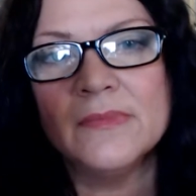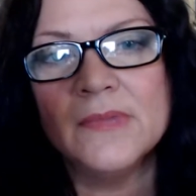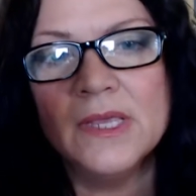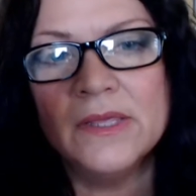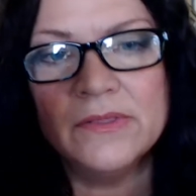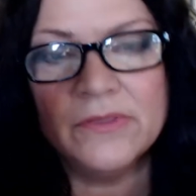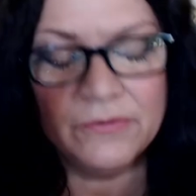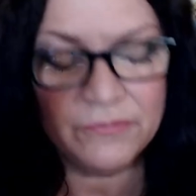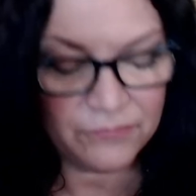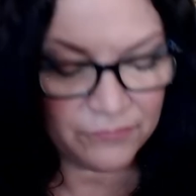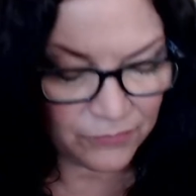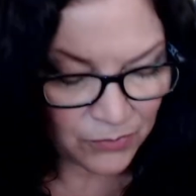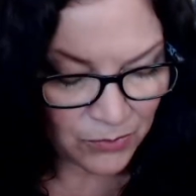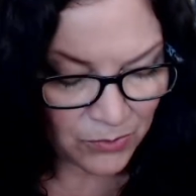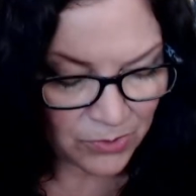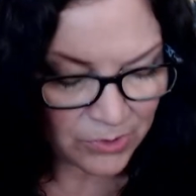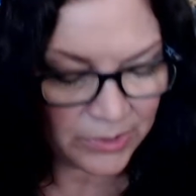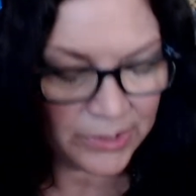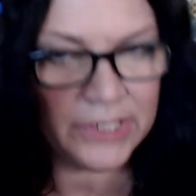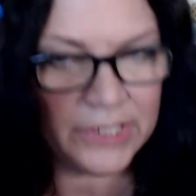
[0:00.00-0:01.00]
the
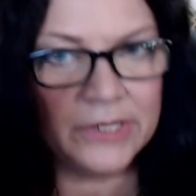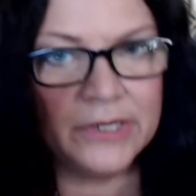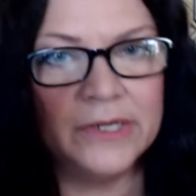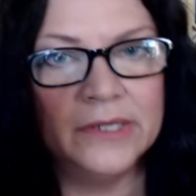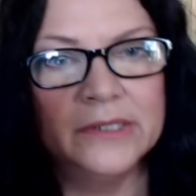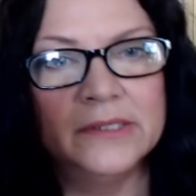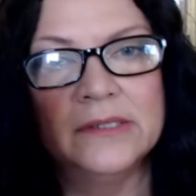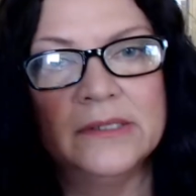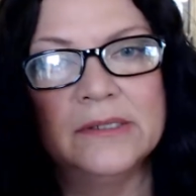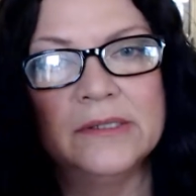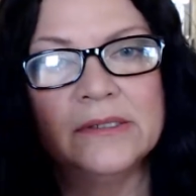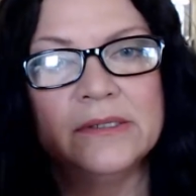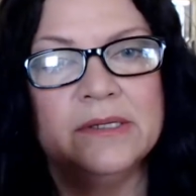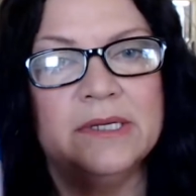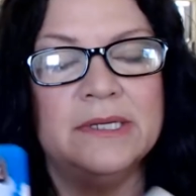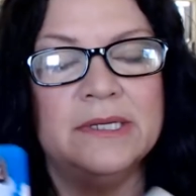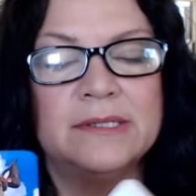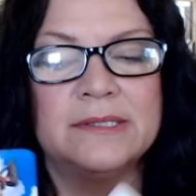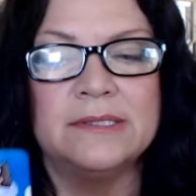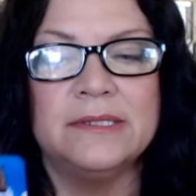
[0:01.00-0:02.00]
Fool here,
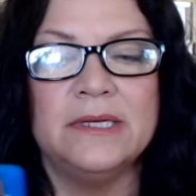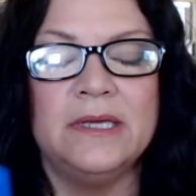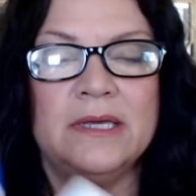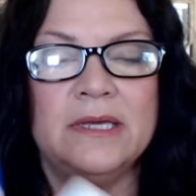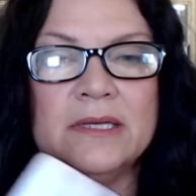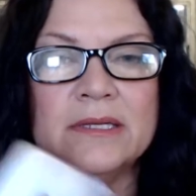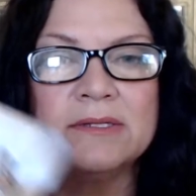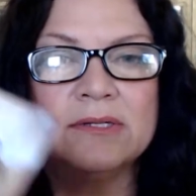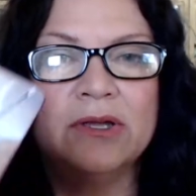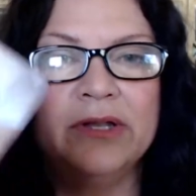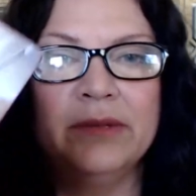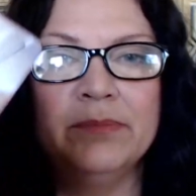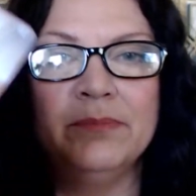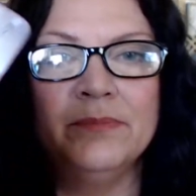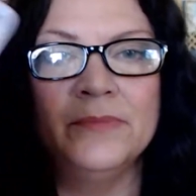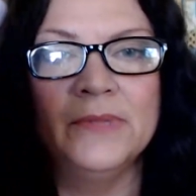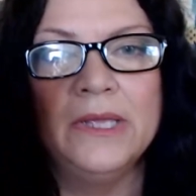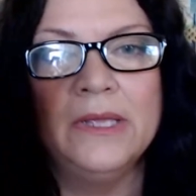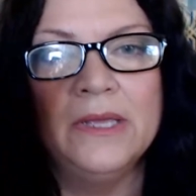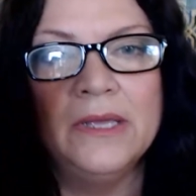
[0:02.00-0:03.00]
you see, is on
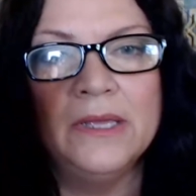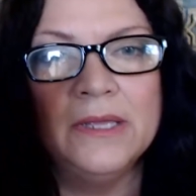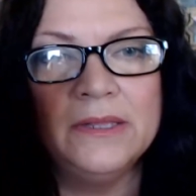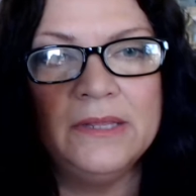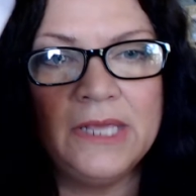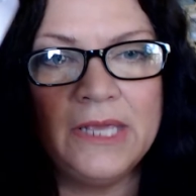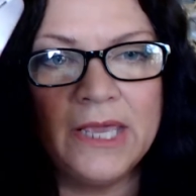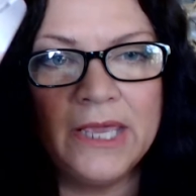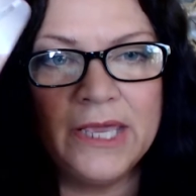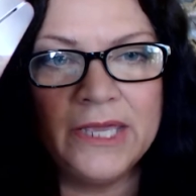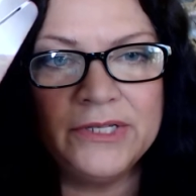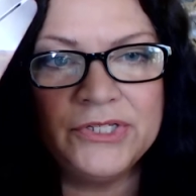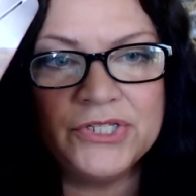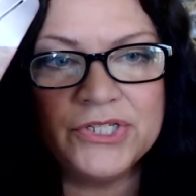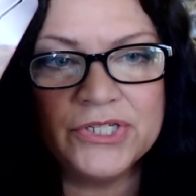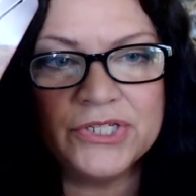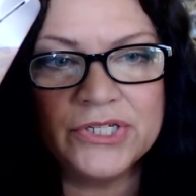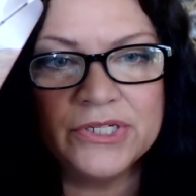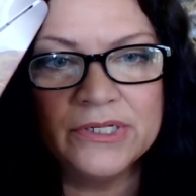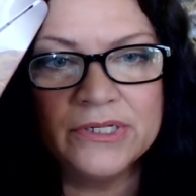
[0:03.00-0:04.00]
the
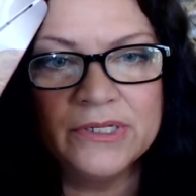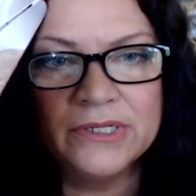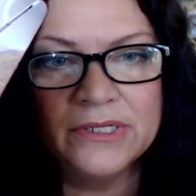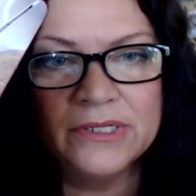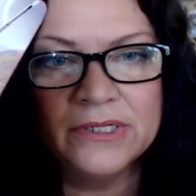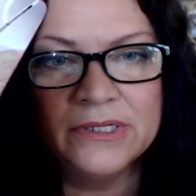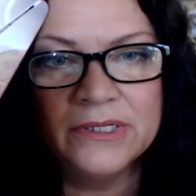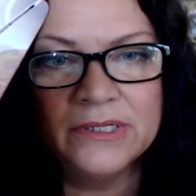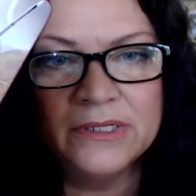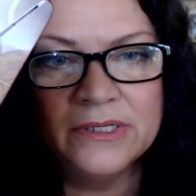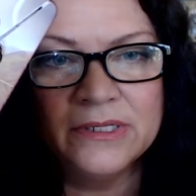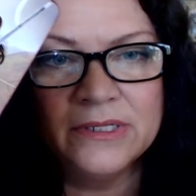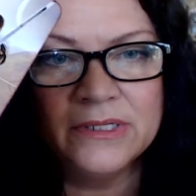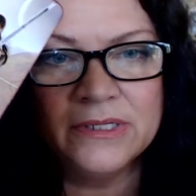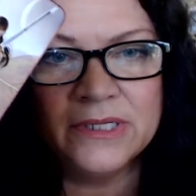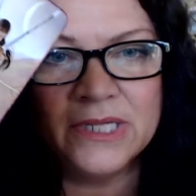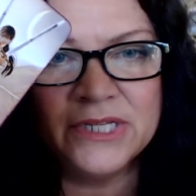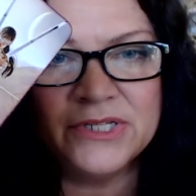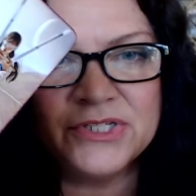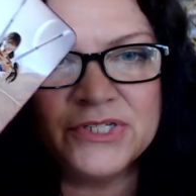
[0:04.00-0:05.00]
edge,
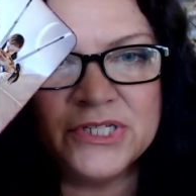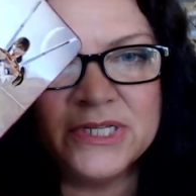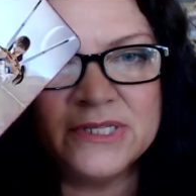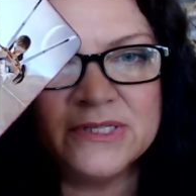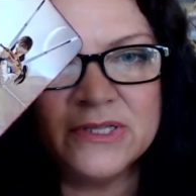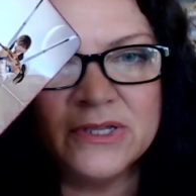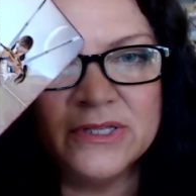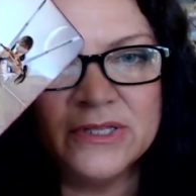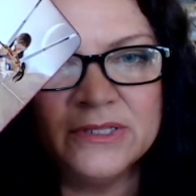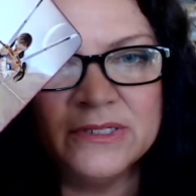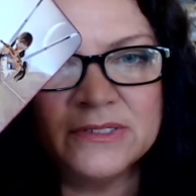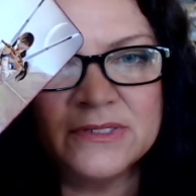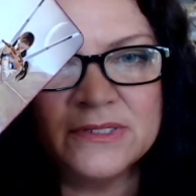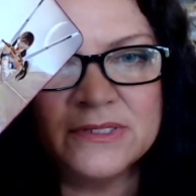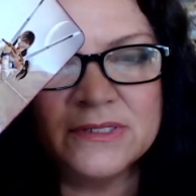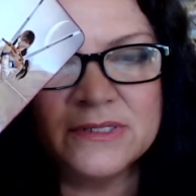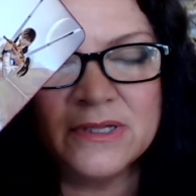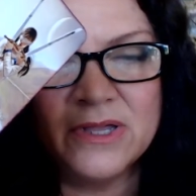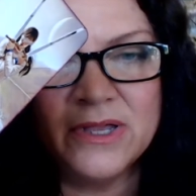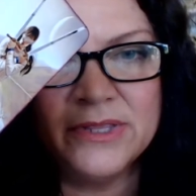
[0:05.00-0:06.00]
and she's on the
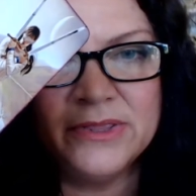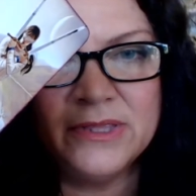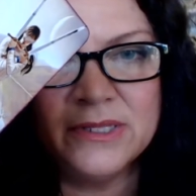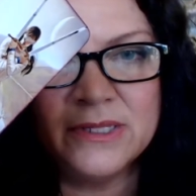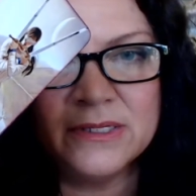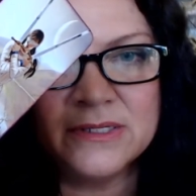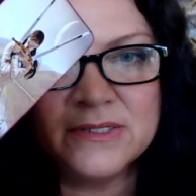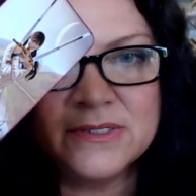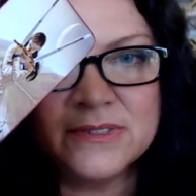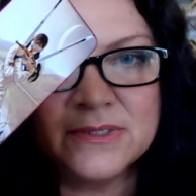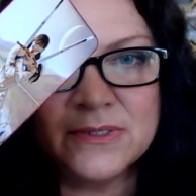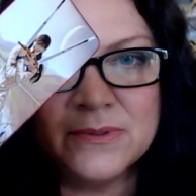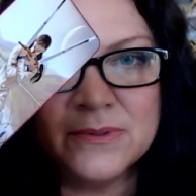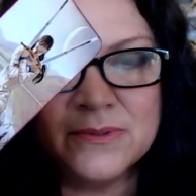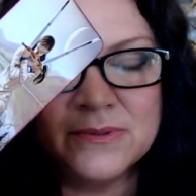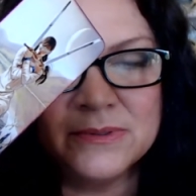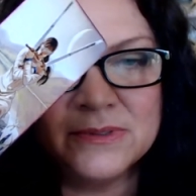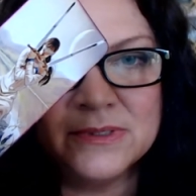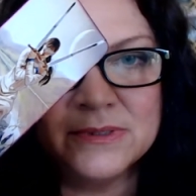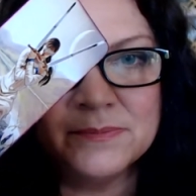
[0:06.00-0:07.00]
on the
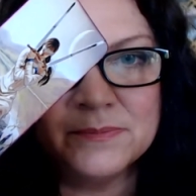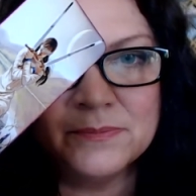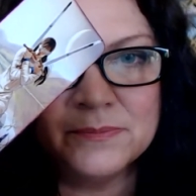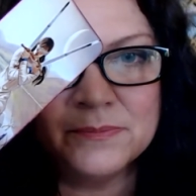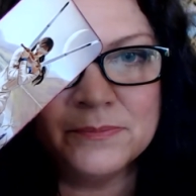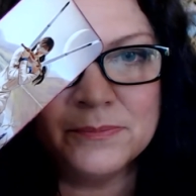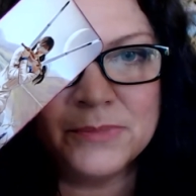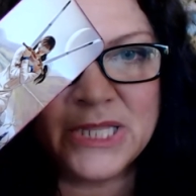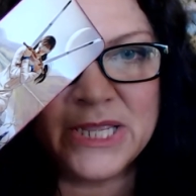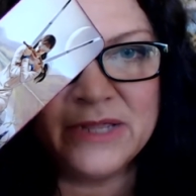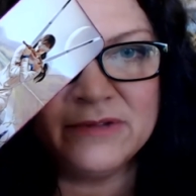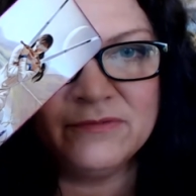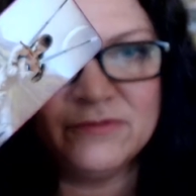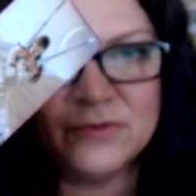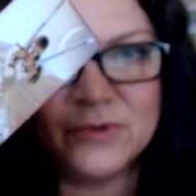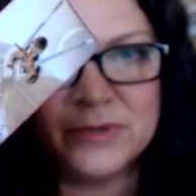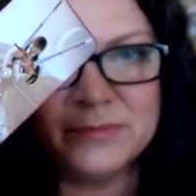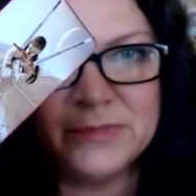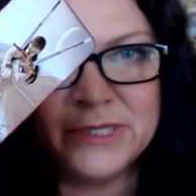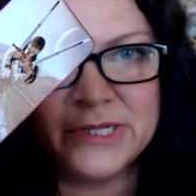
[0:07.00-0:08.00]
stone
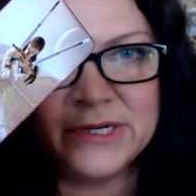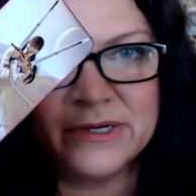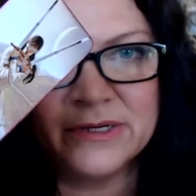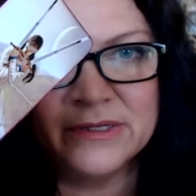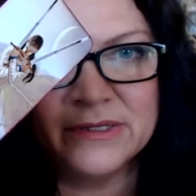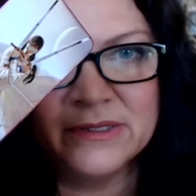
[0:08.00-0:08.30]
platform there.